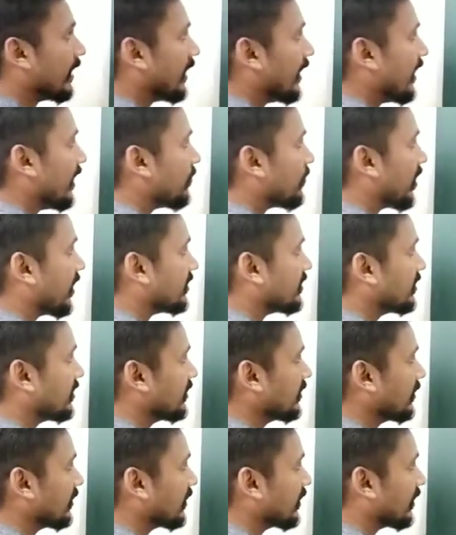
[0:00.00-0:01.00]

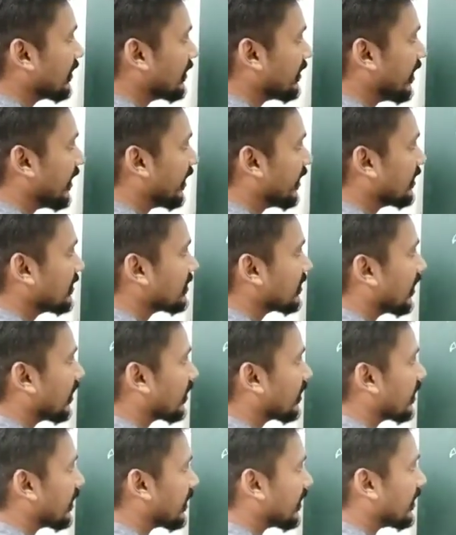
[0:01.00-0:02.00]
Imagine there is a
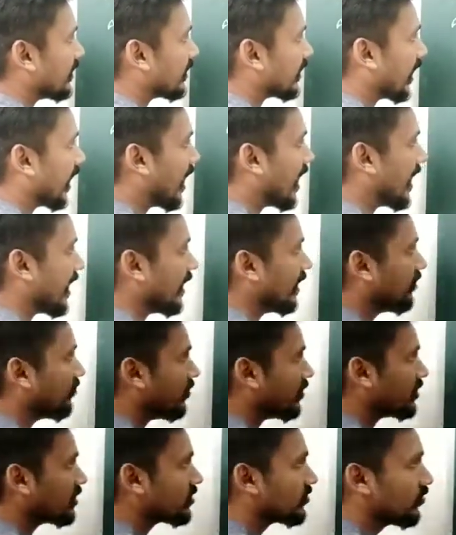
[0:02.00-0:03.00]
current I
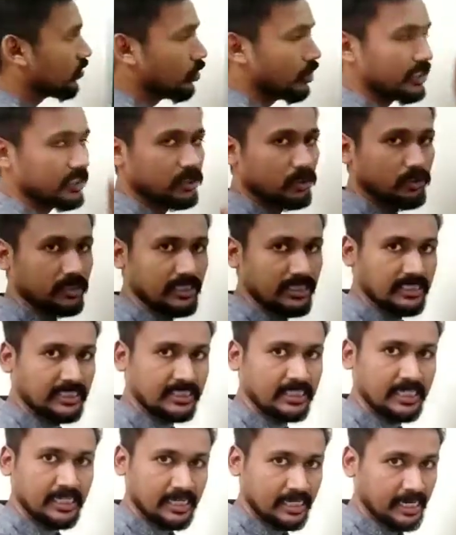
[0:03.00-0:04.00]
which is flowing through
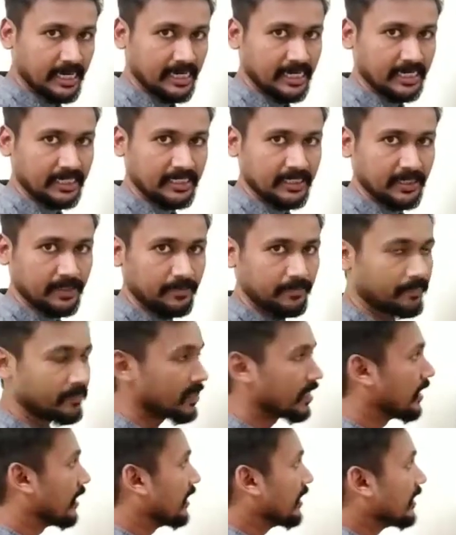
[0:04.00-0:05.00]
this conductor.
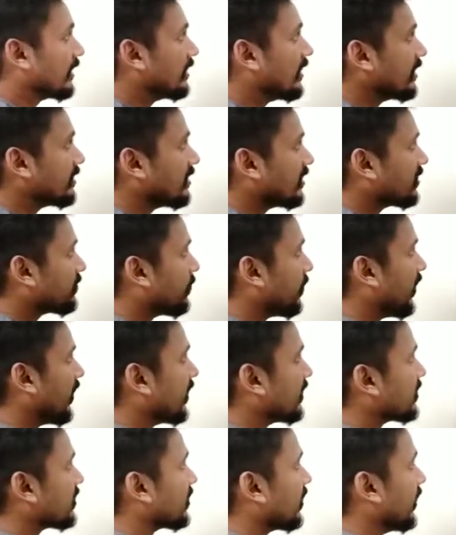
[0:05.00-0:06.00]
This is
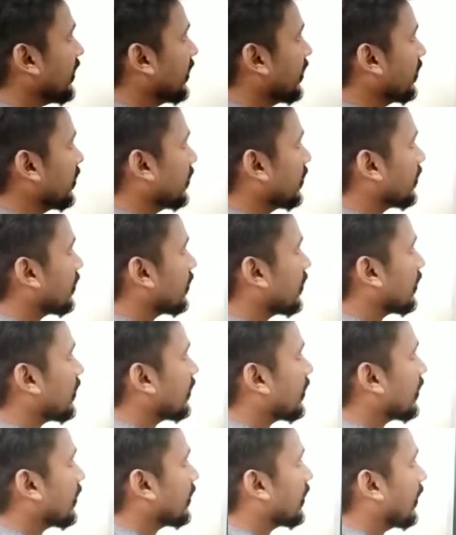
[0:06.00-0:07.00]
placed in a
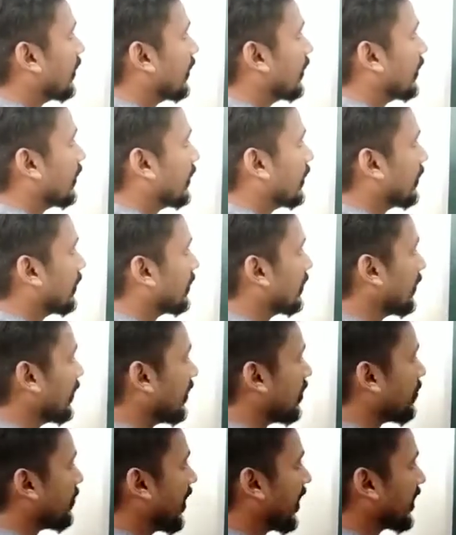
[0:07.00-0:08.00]

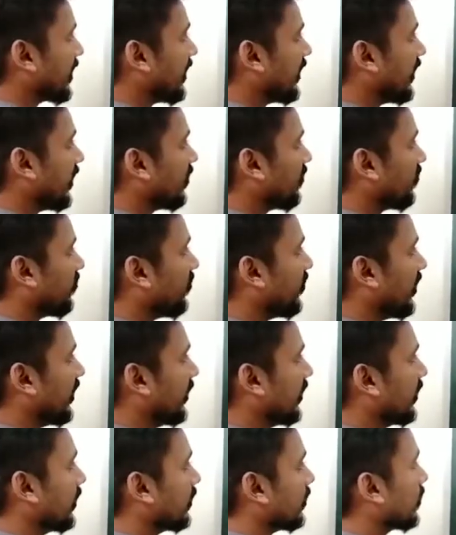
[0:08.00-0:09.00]
magnetic
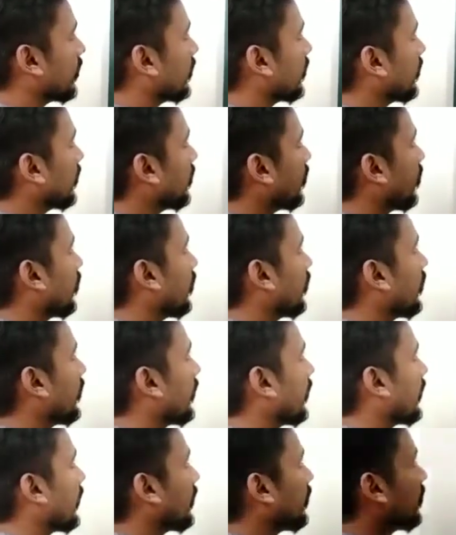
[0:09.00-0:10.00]
field,
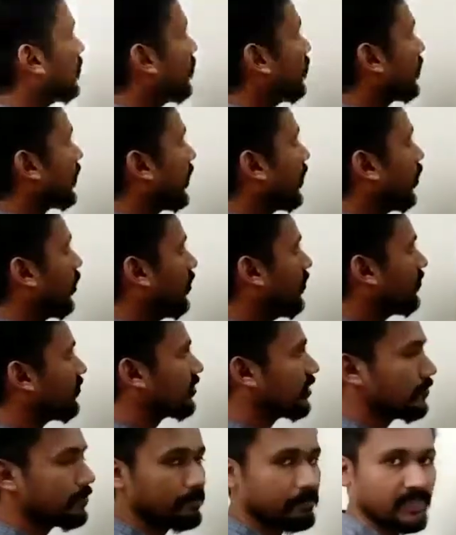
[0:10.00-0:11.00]
okay,
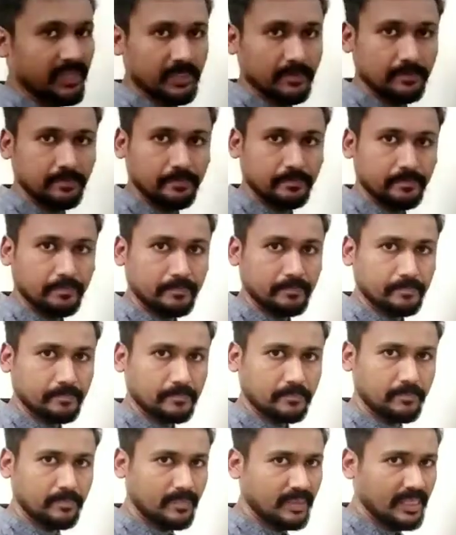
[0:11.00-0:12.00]
of B.
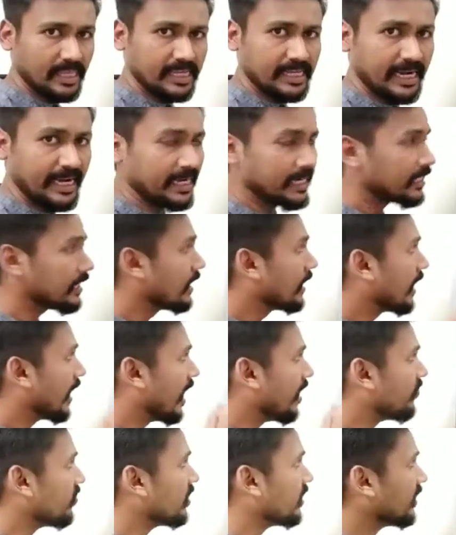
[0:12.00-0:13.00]
Right?
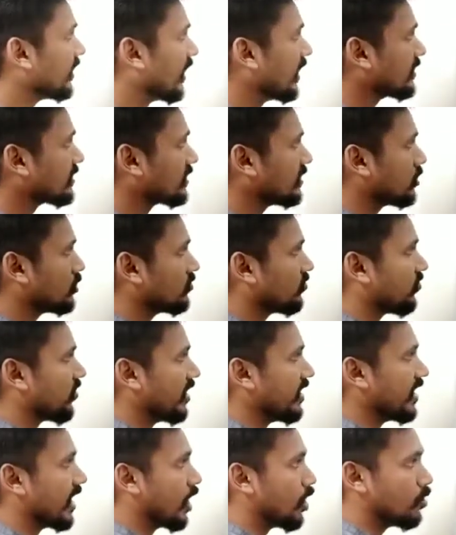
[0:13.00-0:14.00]
Our task is to
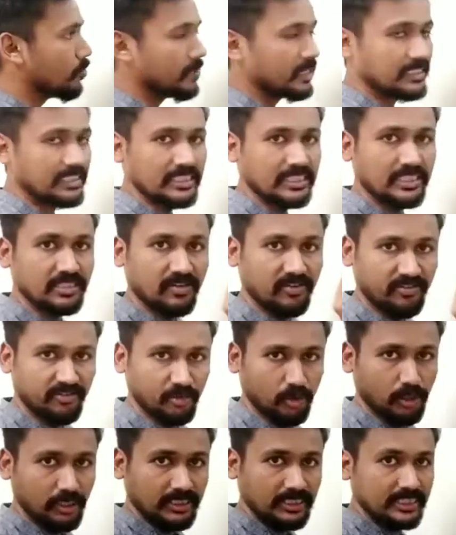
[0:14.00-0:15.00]
find how much is the
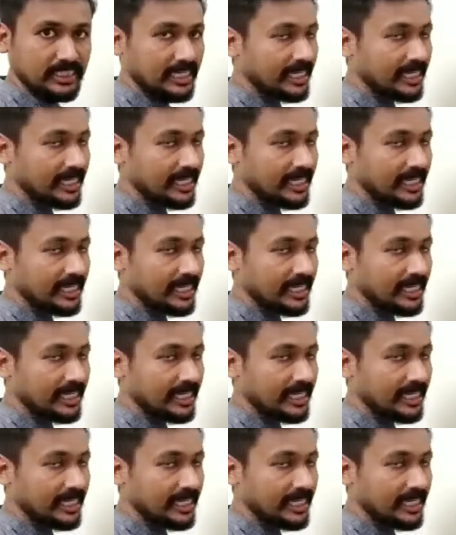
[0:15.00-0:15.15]
force